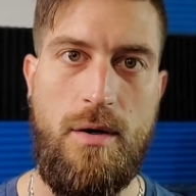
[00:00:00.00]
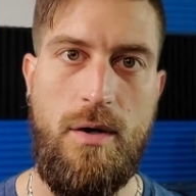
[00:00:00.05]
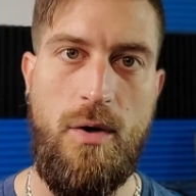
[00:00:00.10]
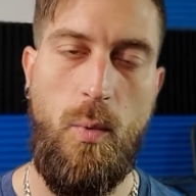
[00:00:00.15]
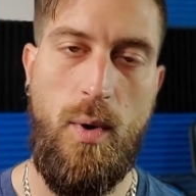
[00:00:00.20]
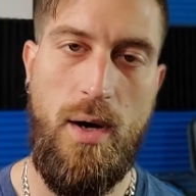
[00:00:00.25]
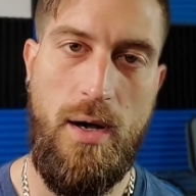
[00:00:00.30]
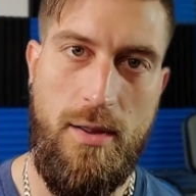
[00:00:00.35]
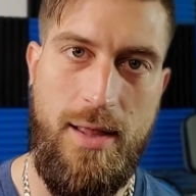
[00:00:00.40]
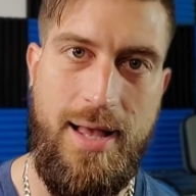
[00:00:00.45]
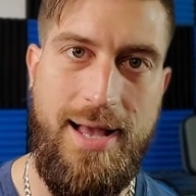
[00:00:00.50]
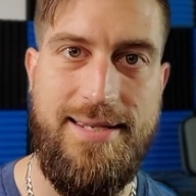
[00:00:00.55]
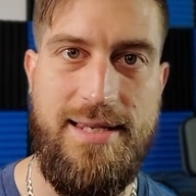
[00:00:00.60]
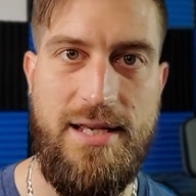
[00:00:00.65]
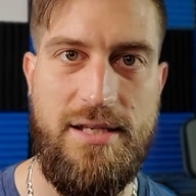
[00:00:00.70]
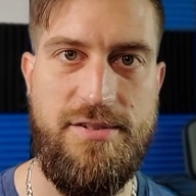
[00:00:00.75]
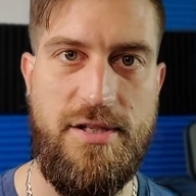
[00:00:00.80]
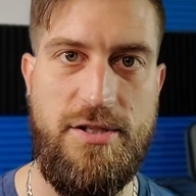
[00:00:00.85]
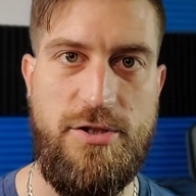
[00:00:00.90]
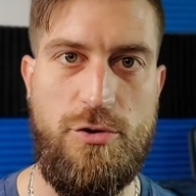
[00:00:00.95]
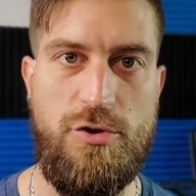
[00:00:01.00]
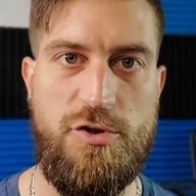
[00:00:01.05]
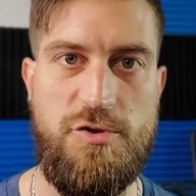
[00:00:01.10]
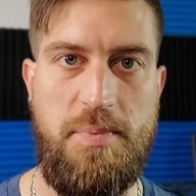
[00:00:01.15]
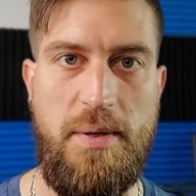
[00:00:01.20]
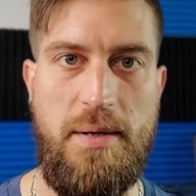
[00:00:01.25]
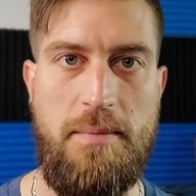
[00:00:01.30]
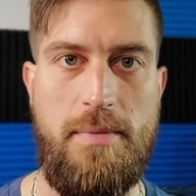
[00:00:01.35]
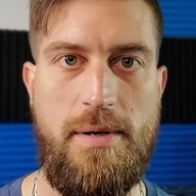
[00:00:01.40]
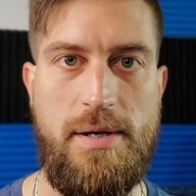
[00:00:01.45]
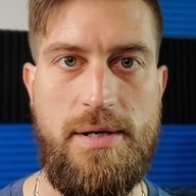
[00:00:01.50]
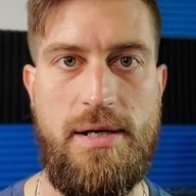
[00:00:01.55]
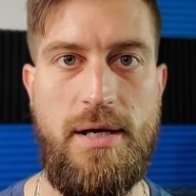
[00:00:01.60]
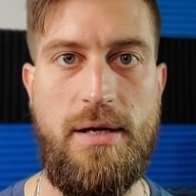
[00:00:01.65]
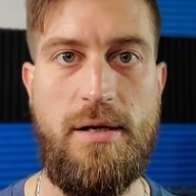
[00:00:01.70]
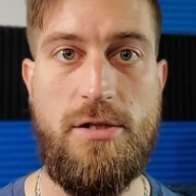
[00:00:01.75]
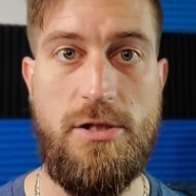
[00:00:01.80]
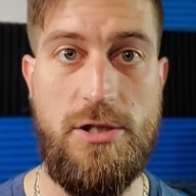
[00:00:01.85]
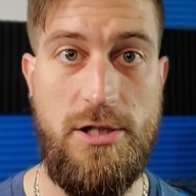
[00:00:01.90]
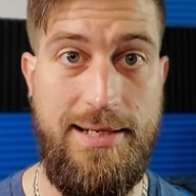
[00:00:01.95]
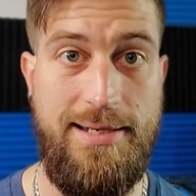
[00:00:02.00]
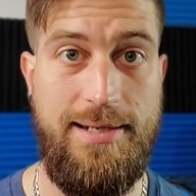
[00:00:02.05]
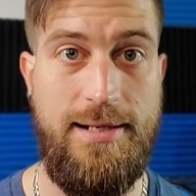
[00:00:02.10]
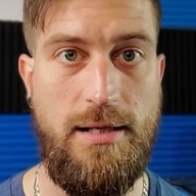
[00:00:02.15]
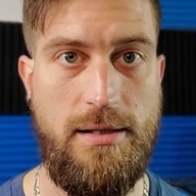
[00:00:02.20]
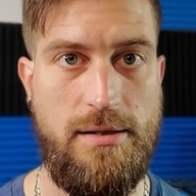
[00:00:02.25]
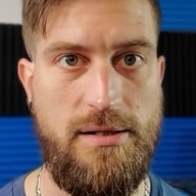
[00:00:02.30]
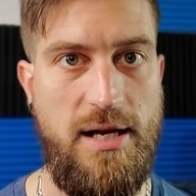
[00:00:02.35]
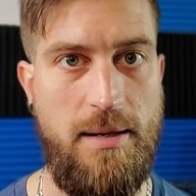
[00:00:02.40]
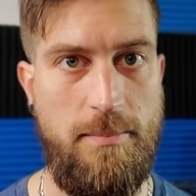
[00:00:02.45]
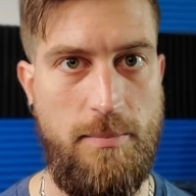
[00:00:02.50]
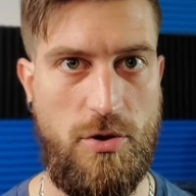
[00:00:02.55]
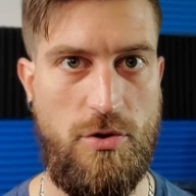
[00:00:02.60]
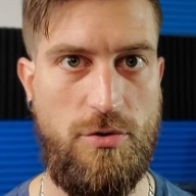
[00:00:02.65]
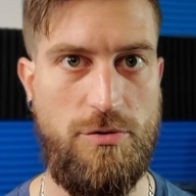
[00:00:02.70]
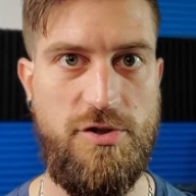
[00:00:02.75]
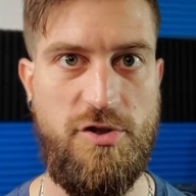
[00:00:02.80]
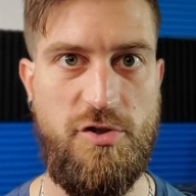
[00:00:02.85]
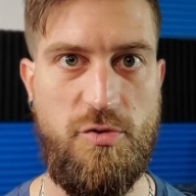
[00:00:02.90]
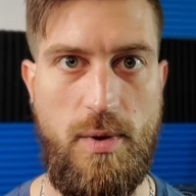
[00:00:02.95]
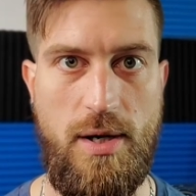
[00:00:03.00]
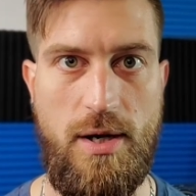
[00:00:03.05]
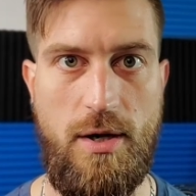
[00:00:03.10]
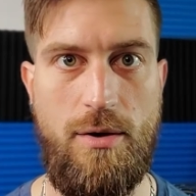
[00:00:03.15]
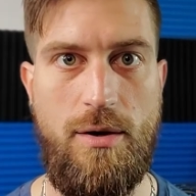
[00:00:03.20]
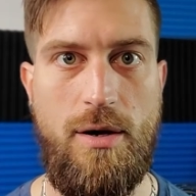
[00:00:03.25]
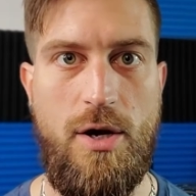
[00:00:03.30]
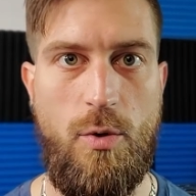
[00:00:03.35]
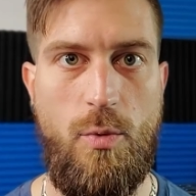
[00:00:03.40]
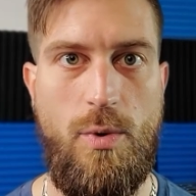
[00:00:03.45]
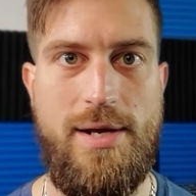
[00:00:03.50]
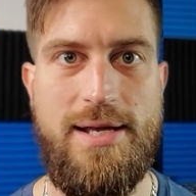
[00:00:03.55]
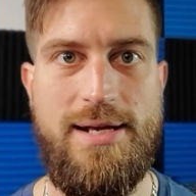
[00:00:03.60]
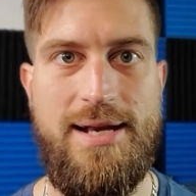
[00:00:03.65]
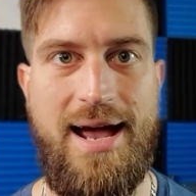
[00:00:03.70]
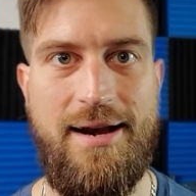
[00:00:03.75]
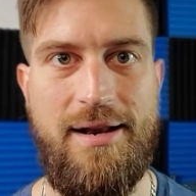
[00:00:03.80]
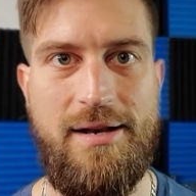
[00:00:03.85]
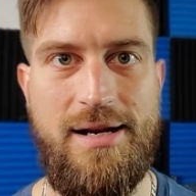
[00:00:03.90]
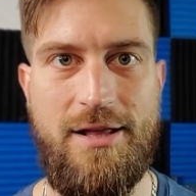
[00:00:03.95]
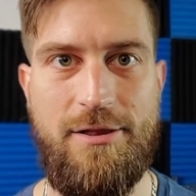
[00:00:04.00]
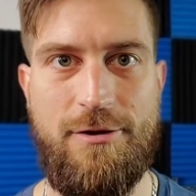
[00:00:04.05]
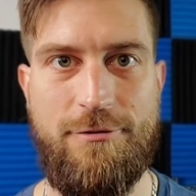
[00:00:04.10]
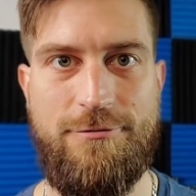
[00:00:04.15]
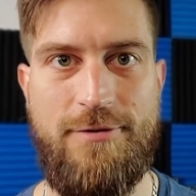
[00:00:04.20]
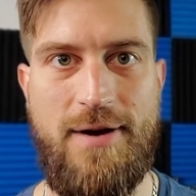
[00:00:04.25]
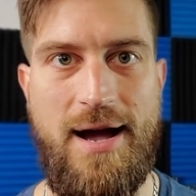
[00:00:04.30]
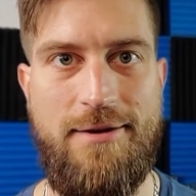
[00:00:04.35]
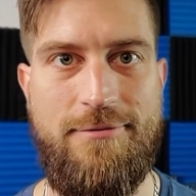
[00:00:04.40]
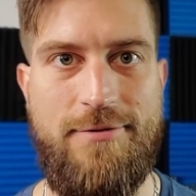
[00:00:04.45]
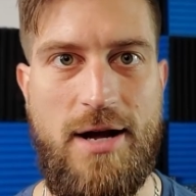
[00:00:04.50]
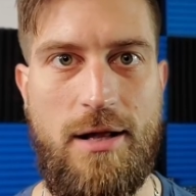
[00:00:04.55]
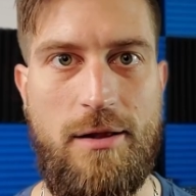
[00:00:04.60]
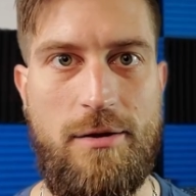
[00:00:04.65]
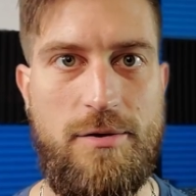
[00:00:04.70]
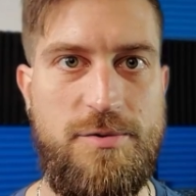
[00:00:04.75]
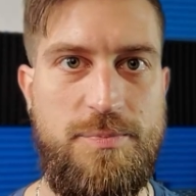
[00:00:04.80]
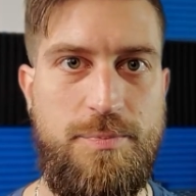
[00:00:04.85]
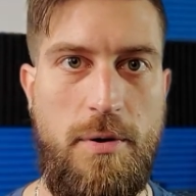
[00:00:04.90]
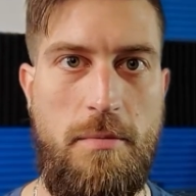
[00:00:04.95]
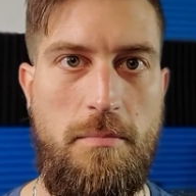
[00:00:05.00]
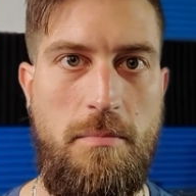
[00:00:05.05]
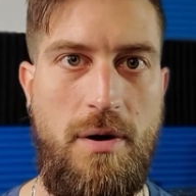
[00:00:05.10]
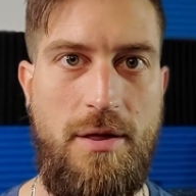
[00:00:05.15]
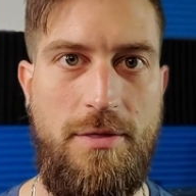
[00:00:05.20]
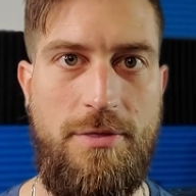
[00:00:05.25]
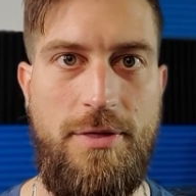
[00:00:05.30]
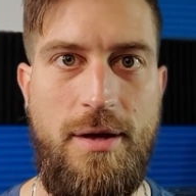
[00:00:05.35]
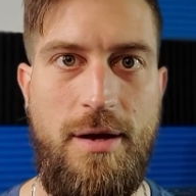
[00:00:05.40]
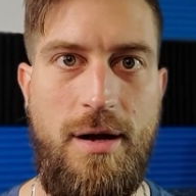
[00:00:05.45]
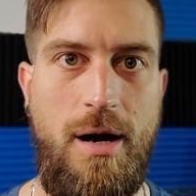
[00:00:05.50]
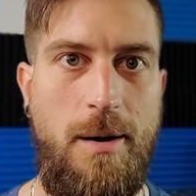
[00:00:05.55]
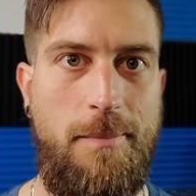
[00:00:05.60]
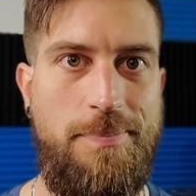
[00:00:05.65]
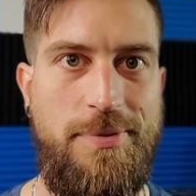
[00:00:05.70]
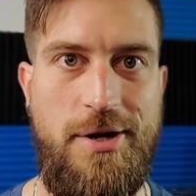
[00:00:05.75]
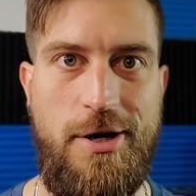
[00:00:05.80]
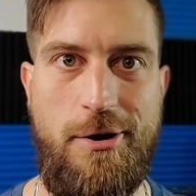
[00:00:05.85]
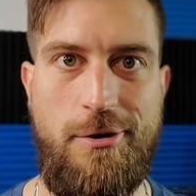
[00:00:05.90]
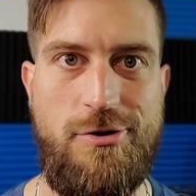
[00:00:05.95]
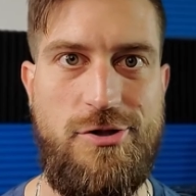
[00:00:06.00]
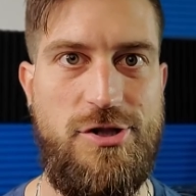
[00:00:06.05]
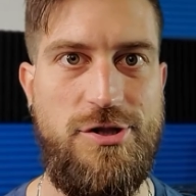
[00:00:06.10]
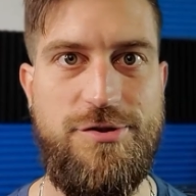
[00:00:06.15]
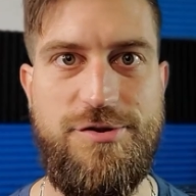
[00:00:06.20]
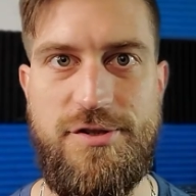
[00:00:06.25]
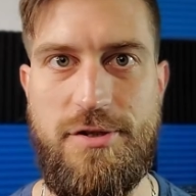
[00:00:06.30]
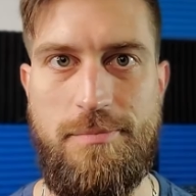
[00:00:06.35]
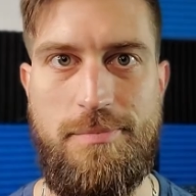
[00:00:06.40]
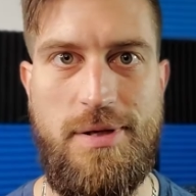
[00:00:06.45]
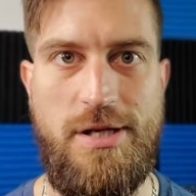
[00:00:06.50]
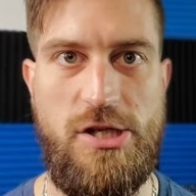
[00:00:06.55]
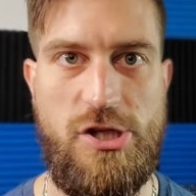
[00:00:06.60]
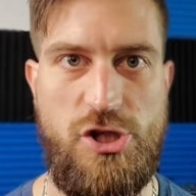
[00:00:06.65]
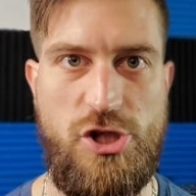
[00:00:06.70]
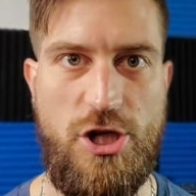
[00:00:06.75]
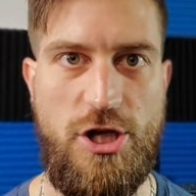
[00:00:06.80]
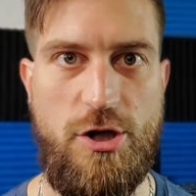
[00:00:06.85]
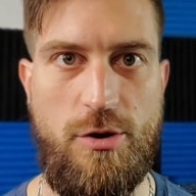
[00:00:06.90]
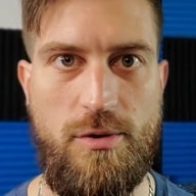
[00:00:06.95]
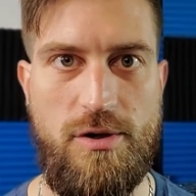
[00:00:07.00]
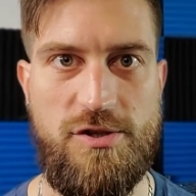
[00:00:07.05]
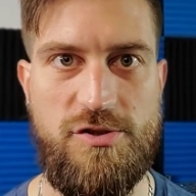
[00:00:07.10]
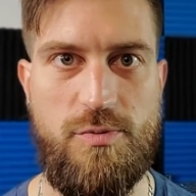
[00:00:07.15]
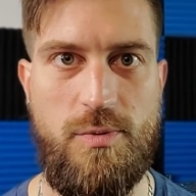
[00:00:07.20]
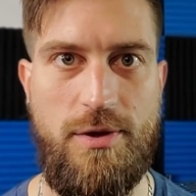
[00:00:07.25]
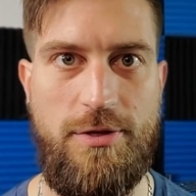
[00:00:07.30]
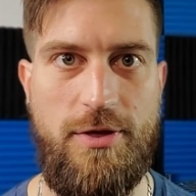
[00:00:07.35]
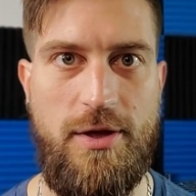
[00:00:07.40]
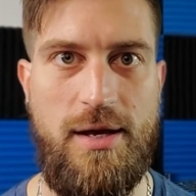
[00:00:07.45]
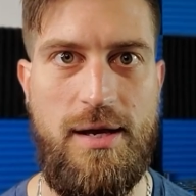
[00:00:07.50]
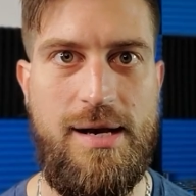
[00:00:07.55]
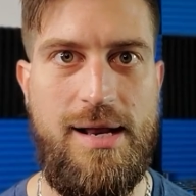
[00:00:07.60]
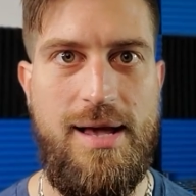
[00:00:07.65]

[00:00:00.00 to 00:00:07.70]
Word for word: Well, I guess I do spend money on cleaning and chemicals as well. We can add another $5 per month up there just to be generous with it.